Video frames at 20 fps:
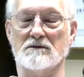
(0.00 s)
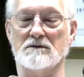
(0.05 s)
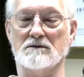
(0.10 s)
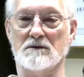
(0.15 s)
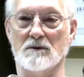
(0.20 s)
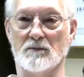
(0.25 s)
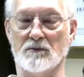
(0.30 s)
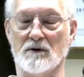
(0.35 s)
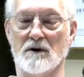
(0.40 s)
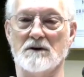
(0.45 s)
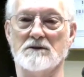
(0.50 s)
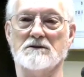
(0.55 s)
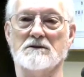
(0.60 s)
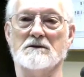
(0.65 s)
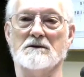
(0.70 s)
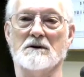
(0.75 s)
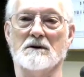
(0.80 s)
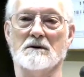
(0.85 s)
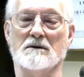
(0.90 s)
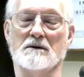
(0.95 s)
the pressure
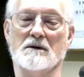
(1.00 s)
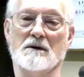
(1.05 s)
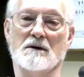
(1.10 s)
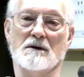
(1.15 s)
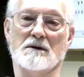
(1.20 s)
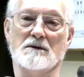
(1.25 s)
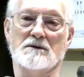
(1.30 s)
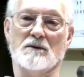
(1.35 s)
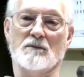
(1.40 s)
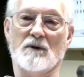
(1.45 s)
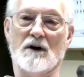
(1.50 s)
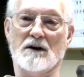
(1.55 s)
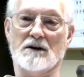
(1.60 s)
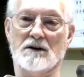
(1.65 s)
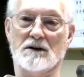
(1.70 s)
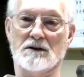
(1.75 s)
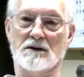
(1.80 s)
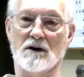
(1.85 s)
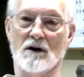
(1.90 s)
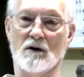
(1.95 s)
to make
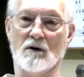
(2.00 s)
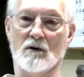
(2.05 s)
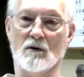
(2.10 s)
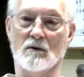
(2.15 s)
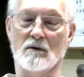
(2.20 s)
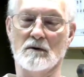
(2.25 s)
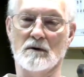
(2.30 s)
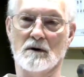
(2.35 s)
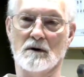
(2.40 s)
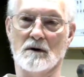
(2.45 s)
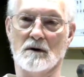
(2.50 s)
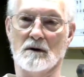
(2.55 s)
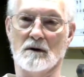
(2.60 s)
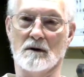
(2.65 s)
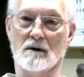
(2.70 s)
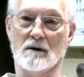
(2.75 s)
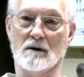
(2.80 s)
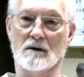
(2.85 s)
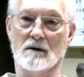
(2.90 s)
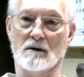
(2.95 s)
it go,
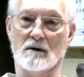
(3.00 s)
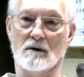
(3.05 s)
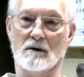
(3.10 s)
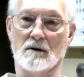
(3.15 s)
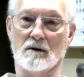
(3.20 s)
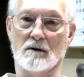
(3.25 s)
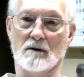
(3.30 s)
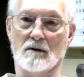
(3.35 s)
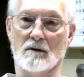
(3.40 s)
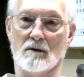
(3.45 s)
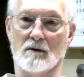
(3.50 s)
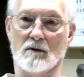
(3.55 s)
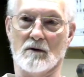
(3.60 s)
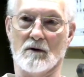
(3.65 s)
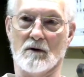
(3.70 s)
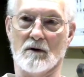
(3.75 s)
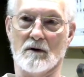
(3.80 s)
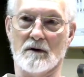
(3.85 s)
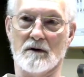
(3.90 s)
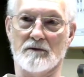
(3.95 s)

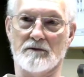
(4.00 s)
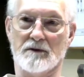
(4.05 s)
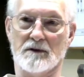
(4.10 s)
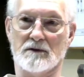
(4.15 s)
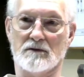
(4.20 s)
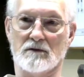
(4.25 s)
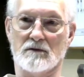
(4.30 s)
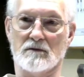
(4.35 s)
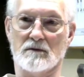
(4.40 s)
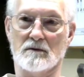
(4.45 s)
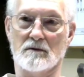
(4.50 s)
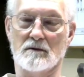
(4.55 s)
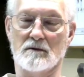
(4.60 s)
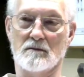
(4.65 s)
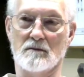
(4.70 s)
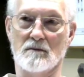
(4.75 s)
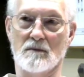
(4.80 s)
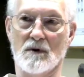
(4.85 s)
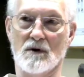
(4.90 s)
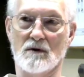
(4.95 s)
or if it's
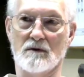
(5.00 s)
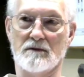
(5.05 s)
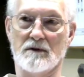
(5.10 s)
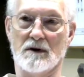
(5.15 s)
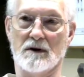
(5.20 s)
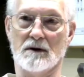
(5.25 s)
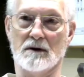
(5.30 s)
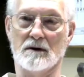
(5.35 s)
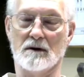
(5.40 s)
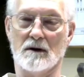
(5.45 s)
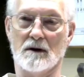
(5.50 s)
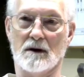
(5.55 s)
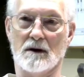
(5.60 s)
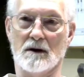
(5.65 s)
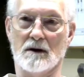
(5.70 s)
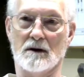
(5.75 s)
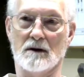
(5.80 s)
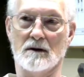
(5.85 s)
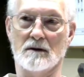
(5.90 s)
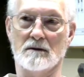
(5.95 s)
moving
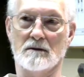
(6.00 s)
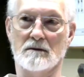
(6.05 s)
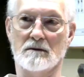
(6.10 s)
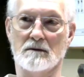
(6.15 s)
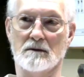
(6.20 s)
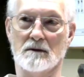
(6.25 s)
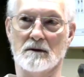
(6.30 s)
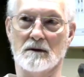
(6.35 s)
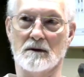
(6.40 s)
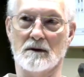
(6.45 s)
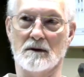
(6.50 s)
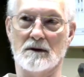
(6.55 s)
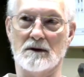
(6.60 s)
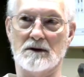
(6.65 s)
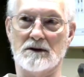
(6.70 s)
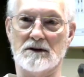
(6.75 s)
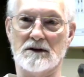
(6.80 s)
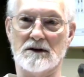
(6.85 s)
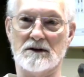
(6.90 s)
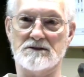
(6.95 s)
and it
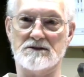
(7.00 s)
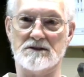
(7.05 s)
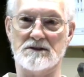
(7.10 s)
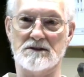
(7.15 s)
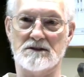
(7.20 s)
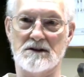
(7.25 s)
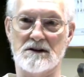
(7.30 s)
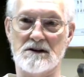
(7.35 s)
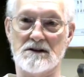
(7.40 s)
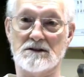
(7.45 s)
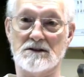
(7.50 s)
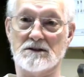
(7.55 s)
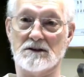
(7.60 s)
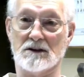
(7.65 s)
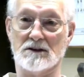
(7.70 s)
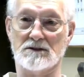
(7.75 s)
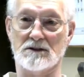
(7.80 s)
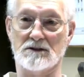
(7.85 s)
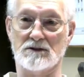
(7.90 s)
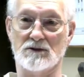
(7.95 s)
doesn't need
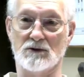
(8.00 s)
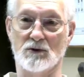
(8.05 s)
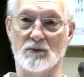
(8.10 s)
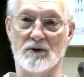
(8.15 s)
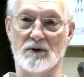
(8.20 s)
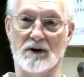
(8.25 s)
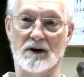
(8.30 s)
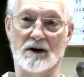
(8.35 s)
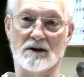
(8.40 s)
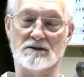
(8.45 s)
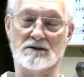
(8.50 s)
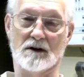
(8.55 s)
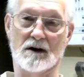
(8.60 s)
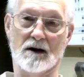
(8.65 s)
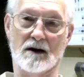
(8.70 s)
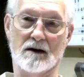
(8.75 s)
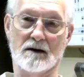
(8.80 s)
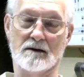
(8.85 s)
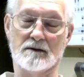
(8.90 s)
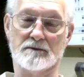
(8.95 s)
62
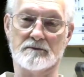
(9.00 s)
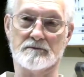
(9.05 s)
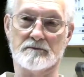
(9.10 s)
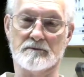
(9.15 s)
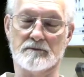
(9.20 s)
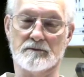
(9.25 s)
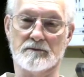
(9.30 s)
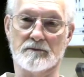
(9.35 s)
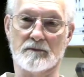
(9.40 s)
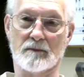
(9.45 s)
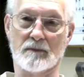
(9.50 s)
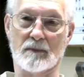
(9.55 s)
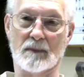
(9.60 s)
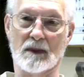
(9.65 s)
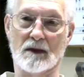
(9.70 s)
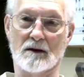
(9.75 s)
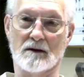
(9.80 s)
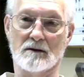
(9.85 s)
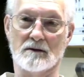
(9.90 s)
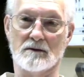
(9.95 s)
psi,
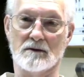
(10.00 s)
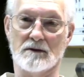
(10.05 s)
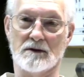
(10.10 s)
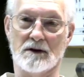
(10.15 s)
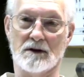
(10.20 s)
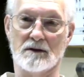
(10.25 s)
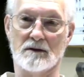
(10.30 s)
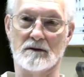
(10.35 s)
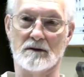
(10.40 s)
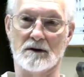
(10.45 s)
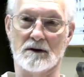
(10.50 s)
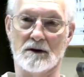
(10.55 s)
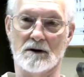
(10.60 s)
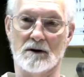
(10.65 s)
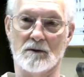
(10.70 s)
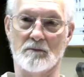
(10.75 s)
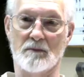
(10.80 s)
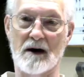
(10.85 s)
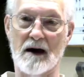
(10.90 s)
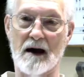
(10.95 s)
well then it'll
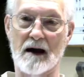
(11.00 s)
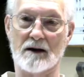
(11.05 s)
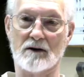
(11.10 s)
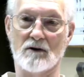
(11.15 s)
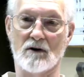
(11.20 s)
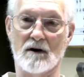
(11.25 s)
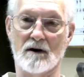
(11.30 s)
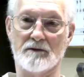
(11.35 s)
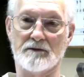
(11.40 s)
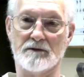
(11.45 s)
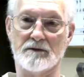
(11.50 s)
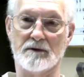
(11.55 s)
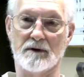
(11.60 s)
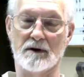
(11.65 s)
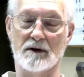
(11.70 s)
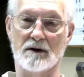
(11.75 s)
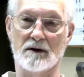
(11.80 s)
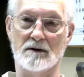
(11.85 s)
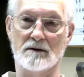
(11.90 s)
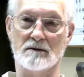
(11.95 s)
back off
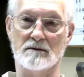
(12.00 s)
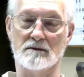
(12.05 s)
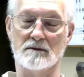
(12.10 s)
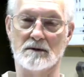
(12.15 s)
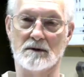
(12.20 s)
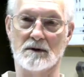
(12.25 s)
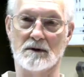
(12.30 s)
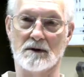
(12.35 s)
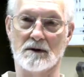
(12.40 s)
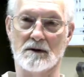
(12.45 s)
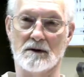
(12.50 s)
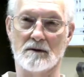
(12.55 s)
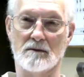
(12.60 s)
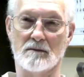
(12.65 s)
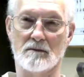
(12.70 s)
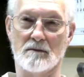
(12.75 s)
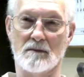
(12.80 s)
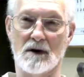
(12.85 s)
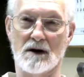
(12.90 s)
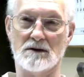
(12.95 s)
and
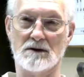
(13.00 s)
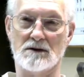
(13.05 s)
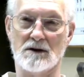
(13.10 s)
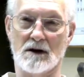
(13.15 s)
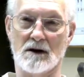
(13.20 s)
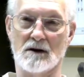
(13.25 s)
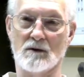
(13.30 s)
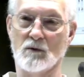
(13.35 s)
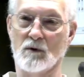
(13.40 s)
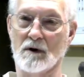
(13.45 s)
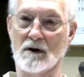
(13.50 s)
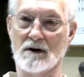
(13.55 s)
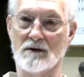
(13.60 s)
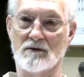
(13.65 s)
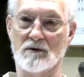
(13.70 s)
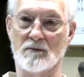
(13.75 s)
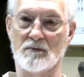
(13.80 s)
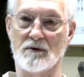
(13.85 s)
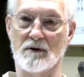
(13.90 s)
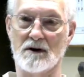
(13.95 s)
maintain whatever
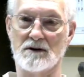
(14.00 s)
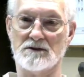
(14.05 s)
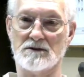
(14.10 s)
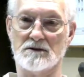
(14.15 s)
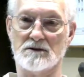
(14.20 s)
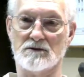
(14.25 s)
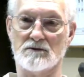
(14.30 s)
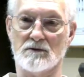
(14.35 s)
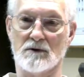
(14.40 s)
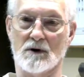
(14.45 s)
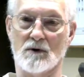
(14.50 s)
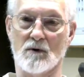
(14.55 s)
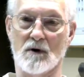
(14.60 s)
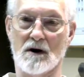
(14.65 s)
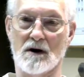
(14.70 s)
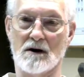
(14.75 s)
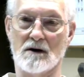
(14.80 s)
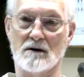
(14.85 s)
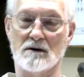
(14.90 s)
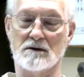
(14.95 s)
pressure is
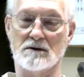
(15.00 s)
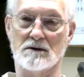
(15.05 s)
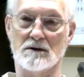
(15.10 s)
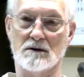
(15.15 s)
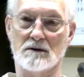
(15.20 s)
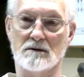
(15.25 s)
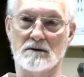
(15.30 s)
required to